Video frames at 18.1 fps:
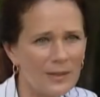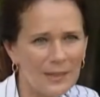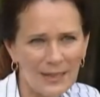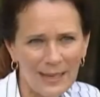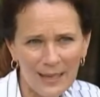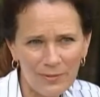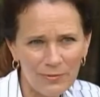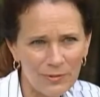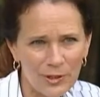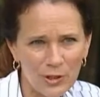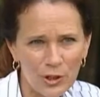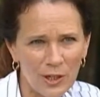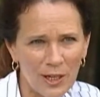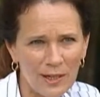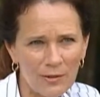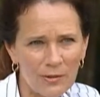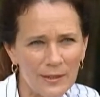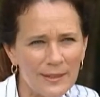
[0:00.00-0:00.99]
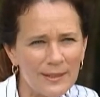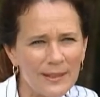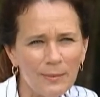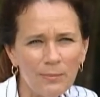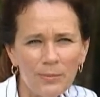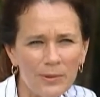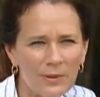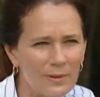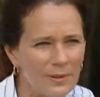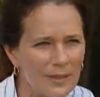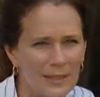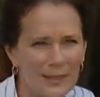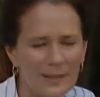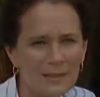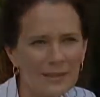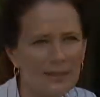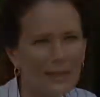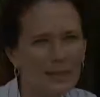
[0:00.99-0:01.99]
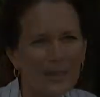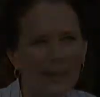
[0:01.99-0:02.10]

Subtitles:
to life in general. Simple things